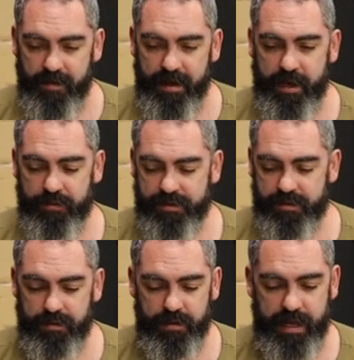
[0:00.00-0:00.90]
how
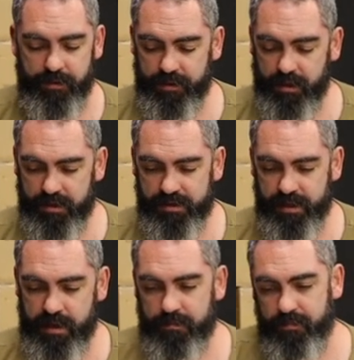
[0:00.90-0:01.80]
it costs
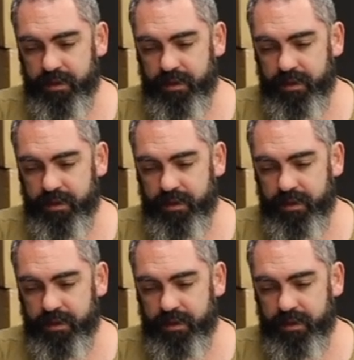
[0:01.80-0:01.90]
up.